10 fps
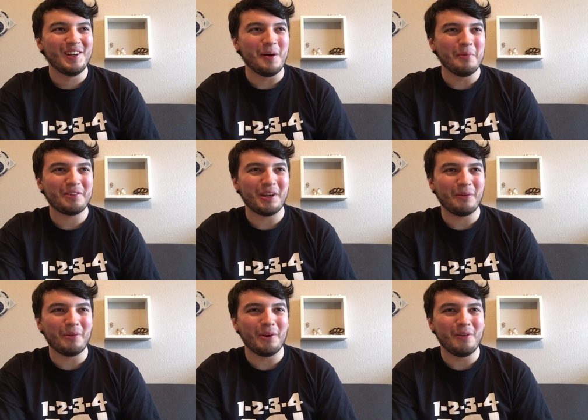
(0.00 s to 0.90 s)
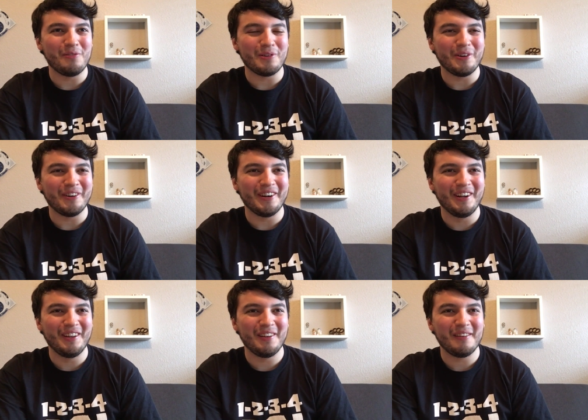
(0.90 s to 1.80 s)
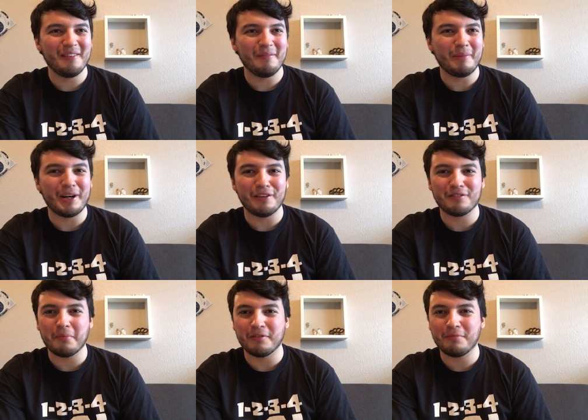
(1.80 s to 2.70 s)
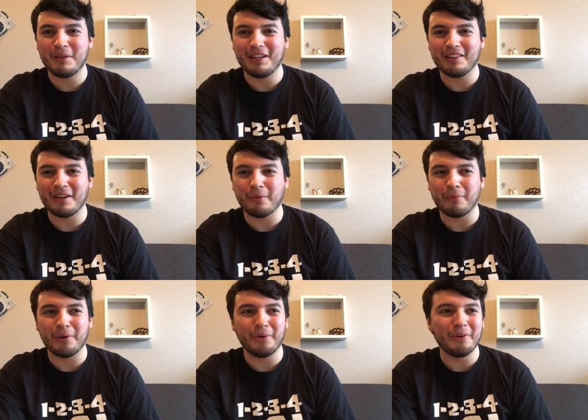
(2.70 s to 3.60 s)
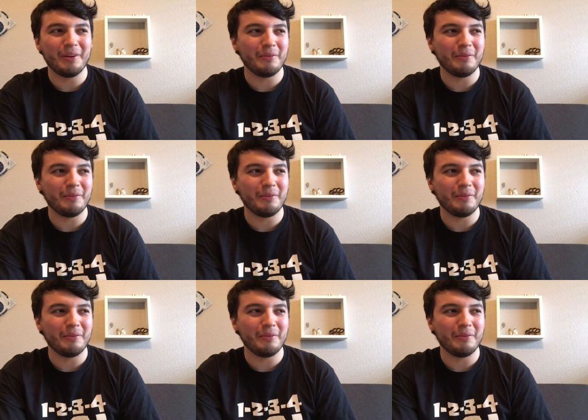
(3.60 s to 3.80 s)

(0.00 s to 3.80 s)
almost getting run over by someone speeding down a road